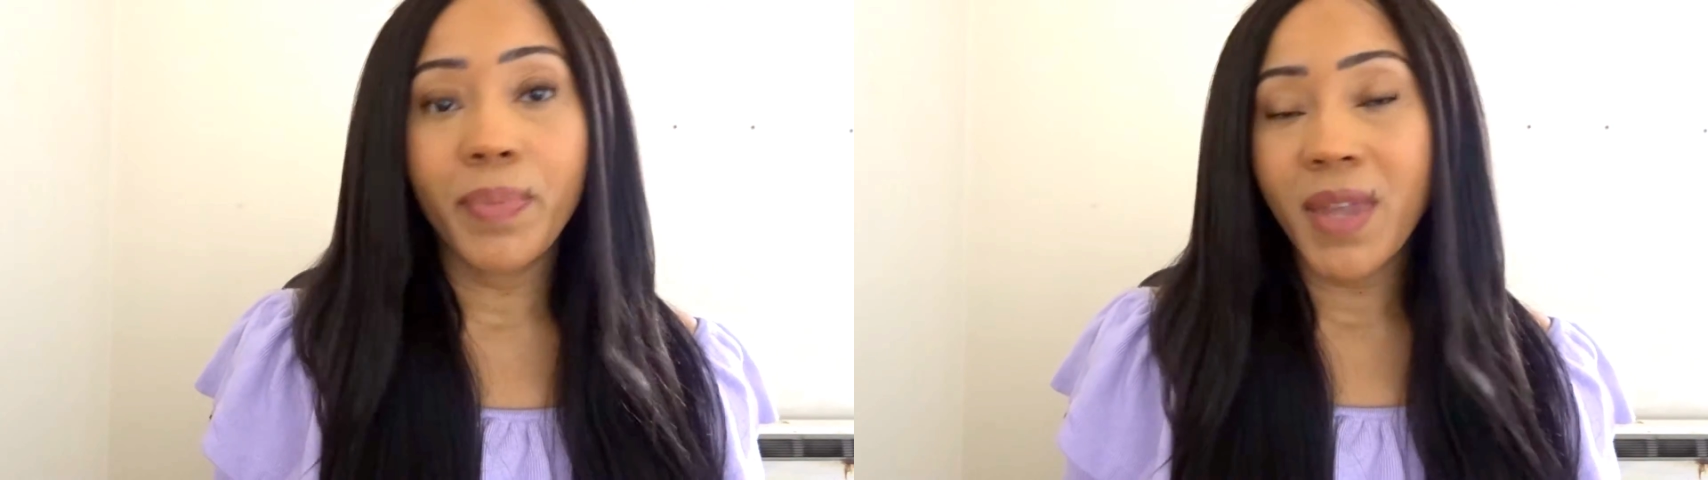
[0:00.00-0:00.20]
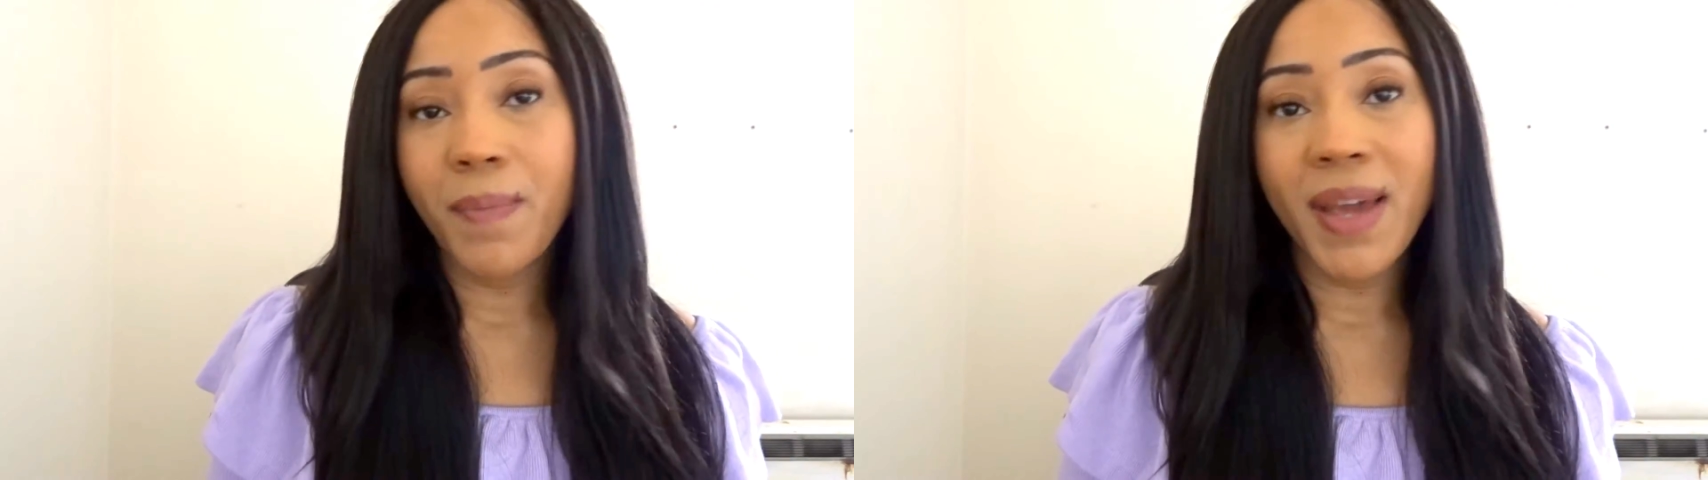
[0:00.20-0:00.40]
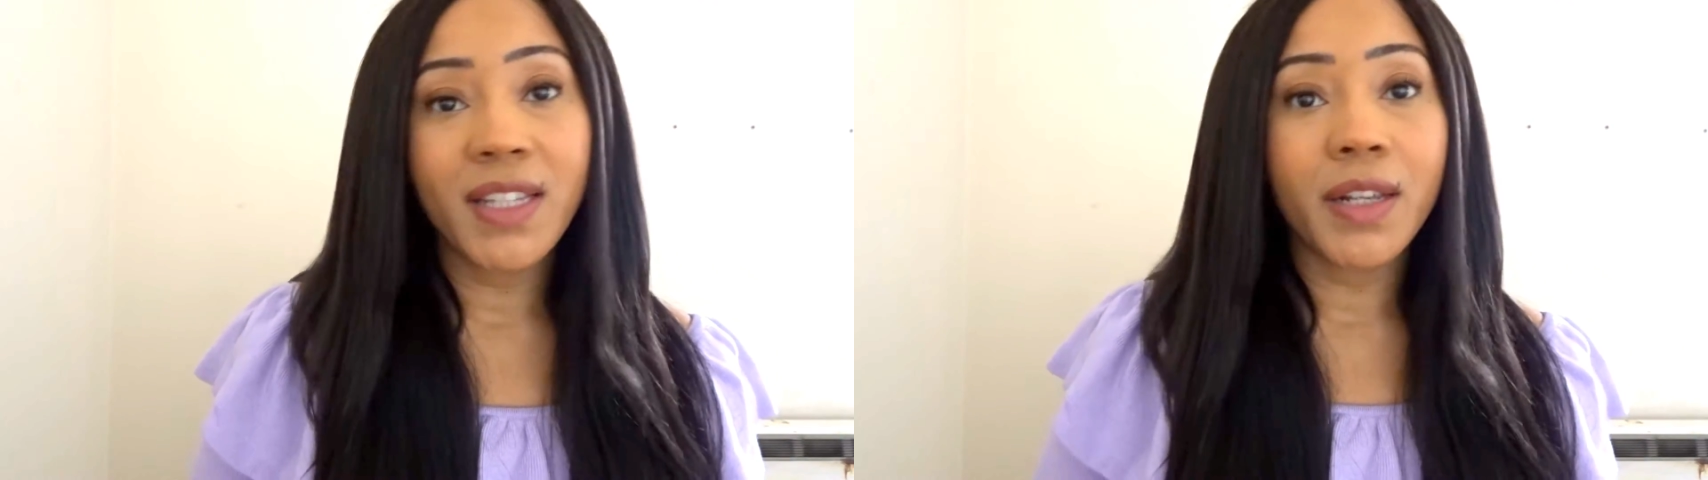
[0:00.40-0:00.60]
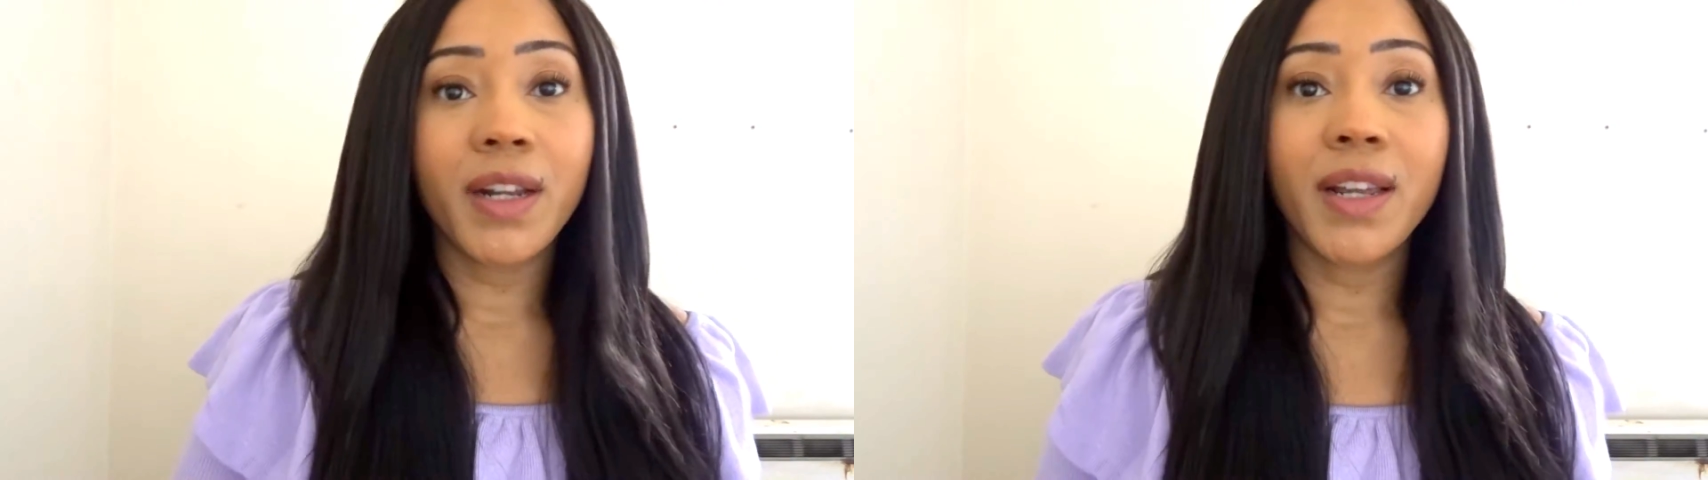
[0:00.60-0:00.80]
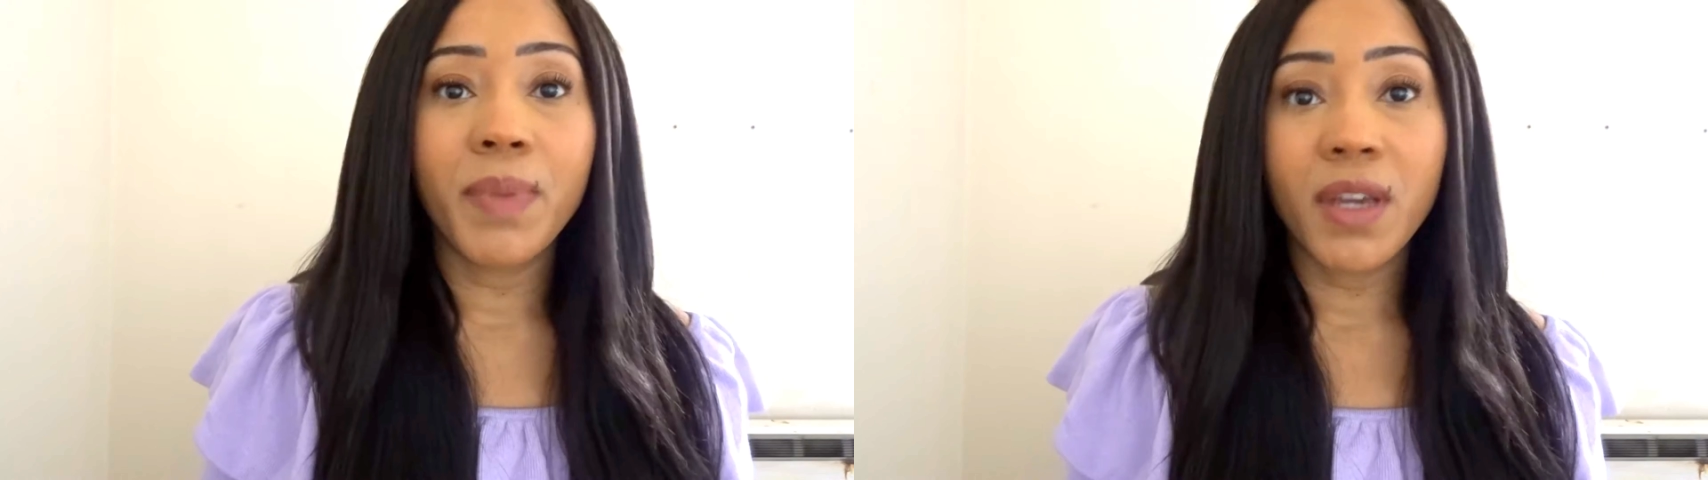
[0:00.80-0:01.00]

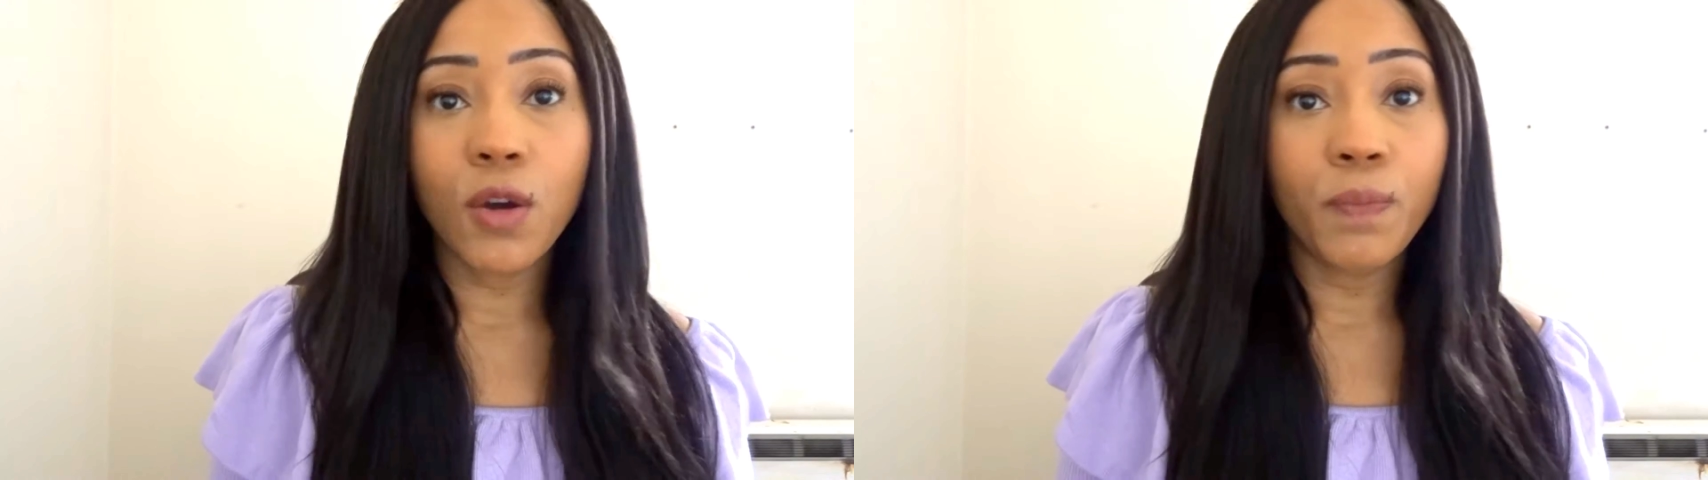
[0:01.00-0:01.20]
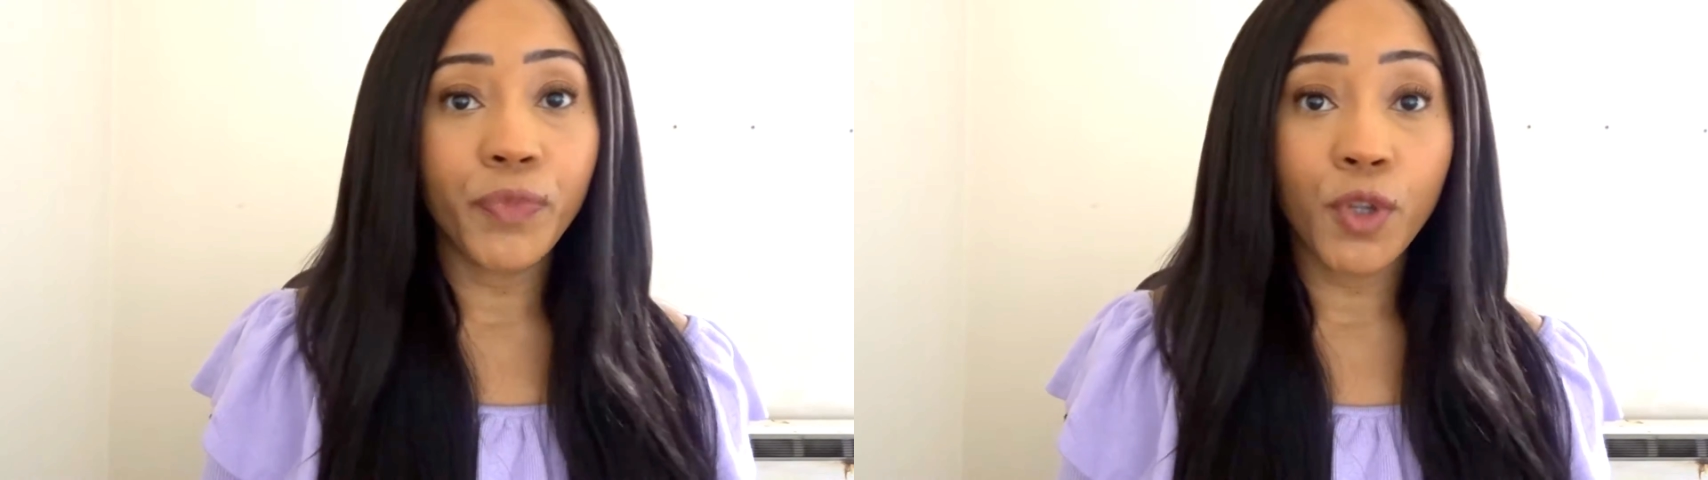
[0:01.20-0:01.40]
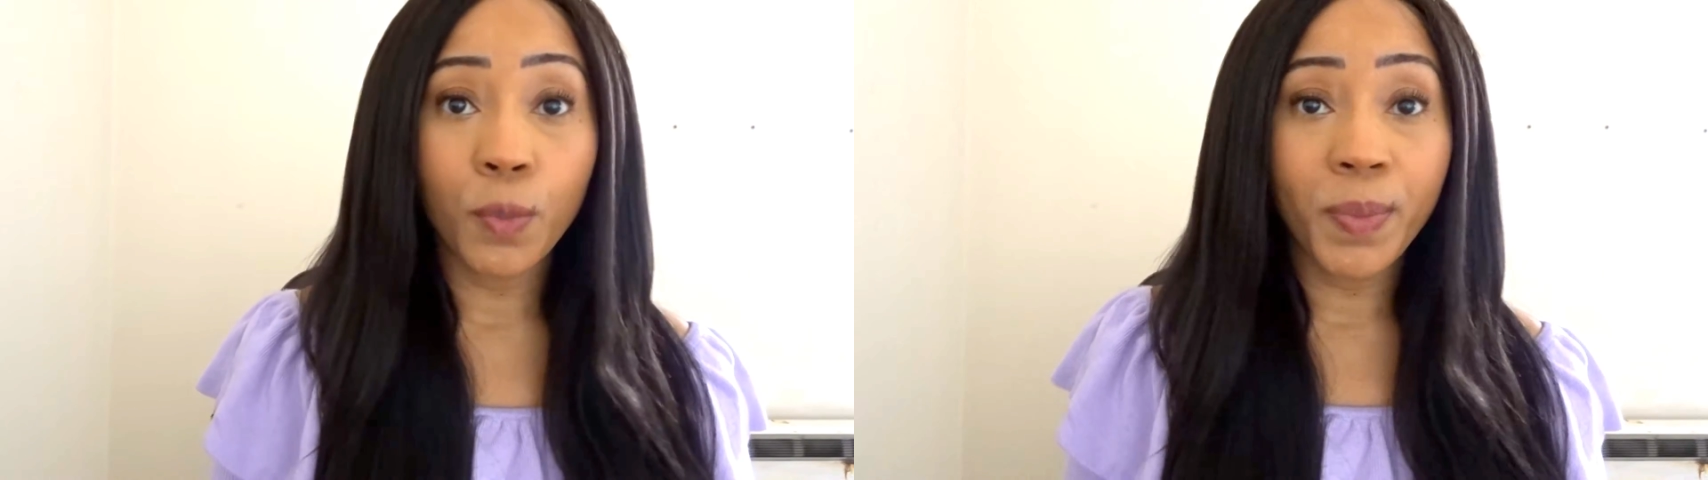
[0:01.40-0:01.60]
basically become your